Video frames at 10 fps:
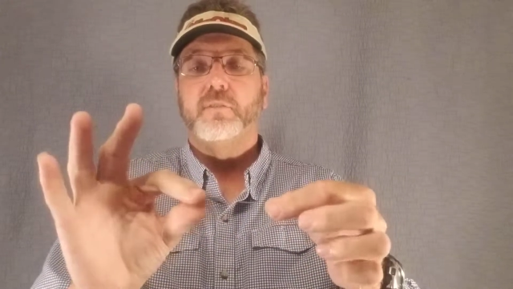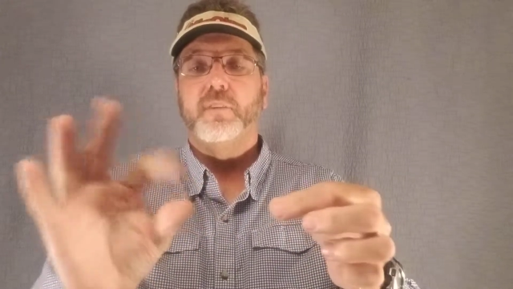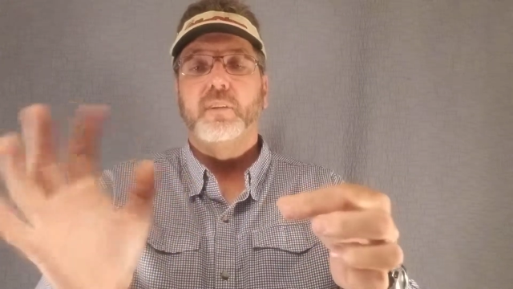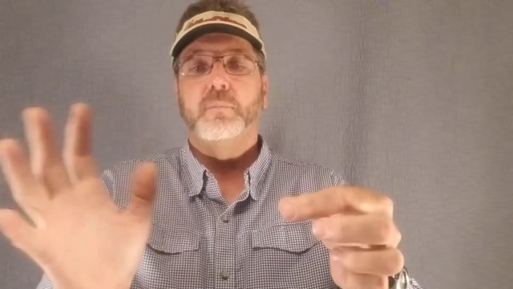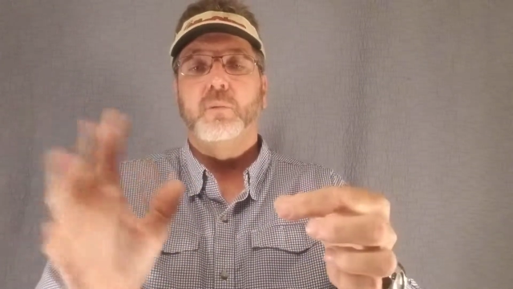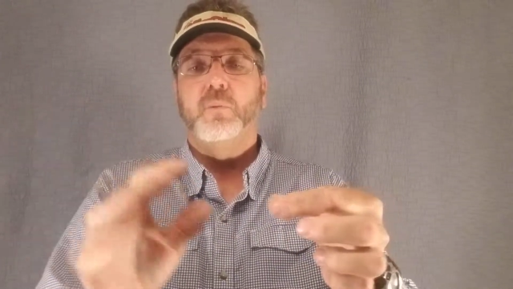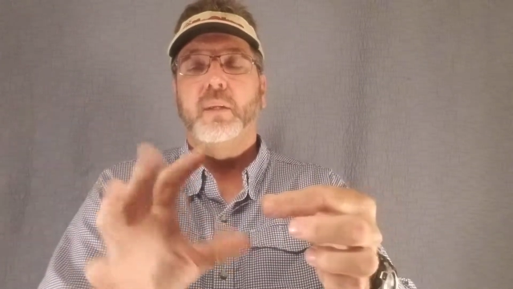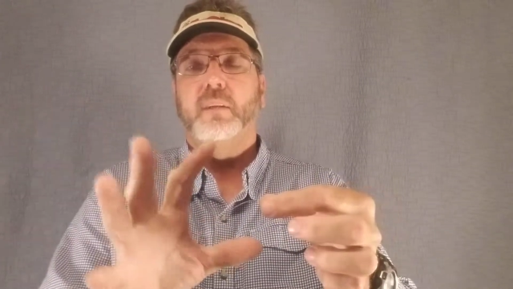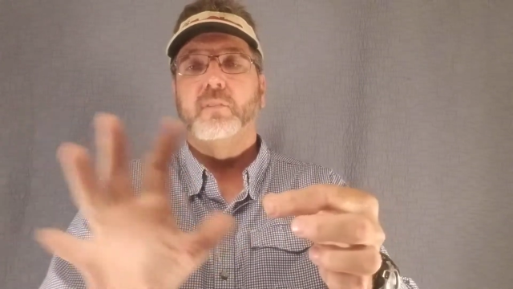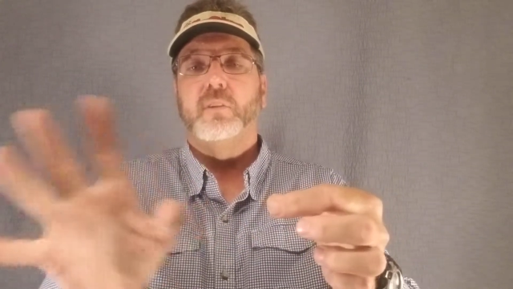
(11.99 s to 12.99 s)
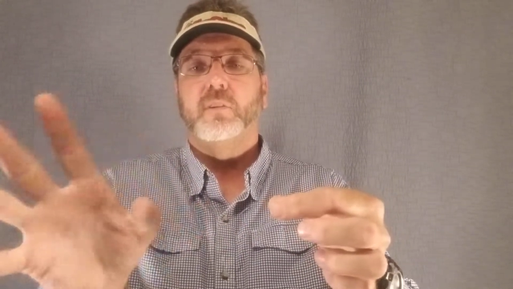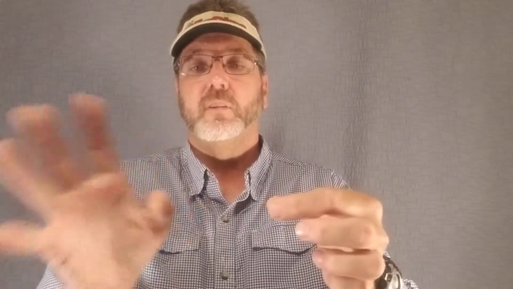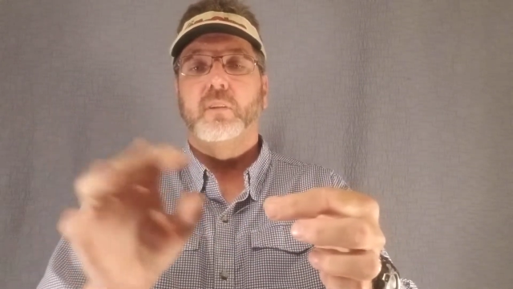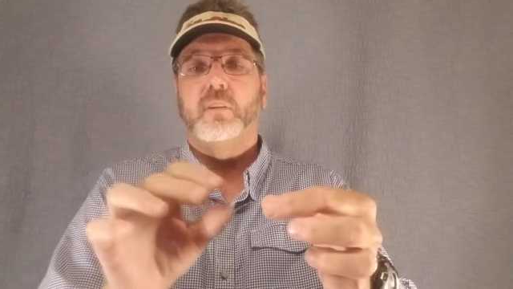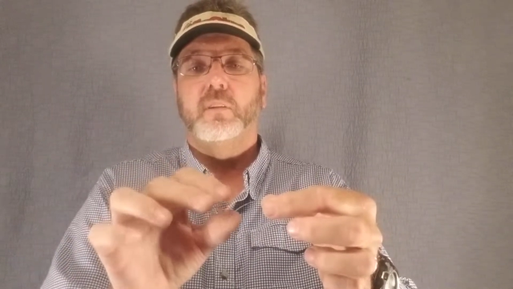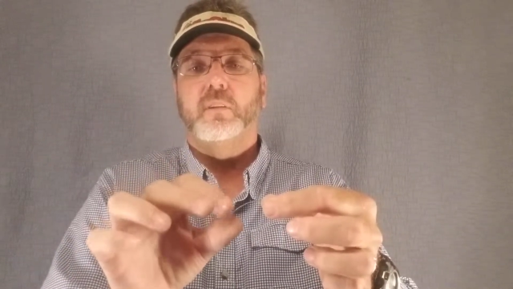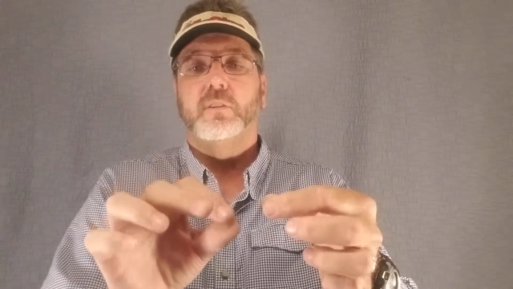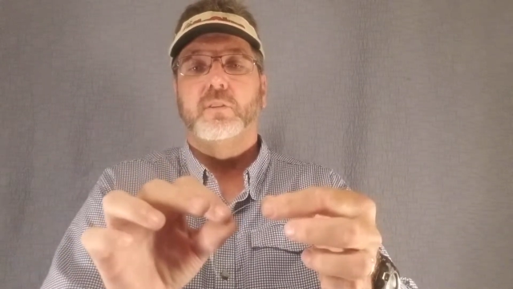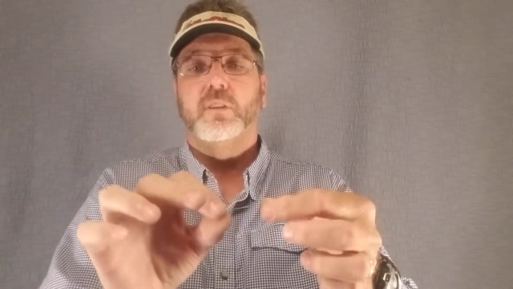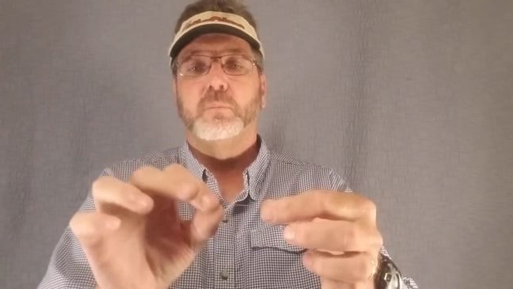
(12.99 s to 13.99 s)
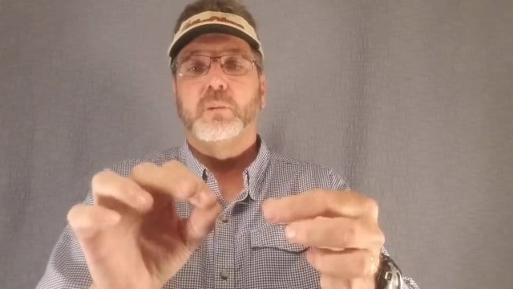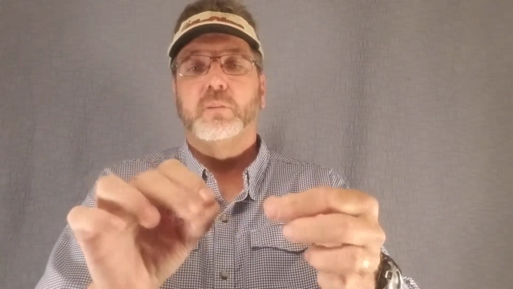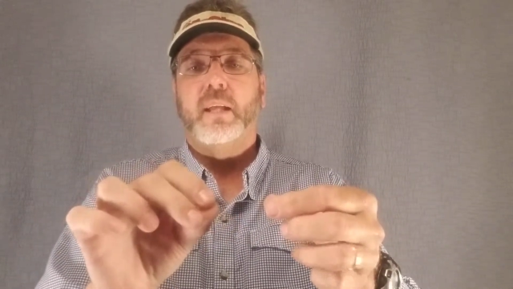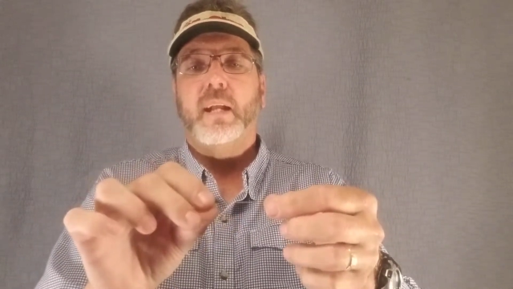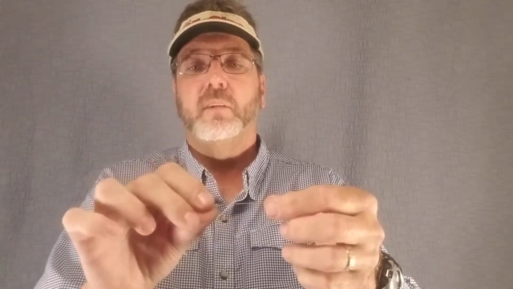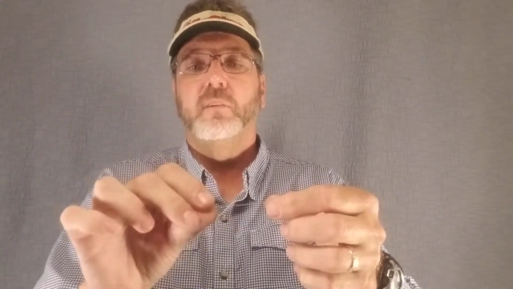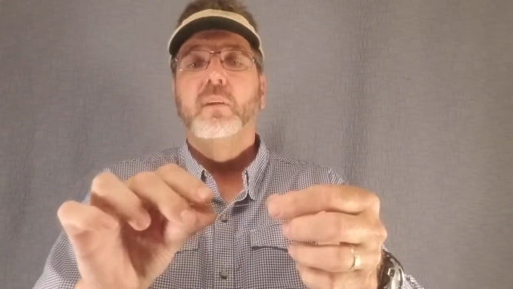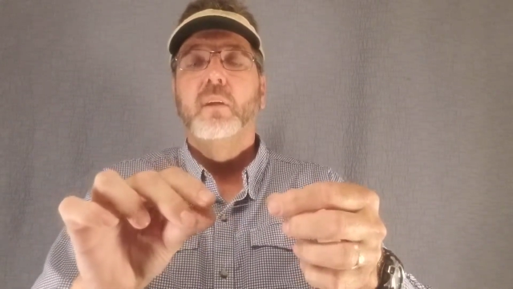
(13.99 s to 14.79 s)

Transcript: of freedom in whatever is your terminal tackle.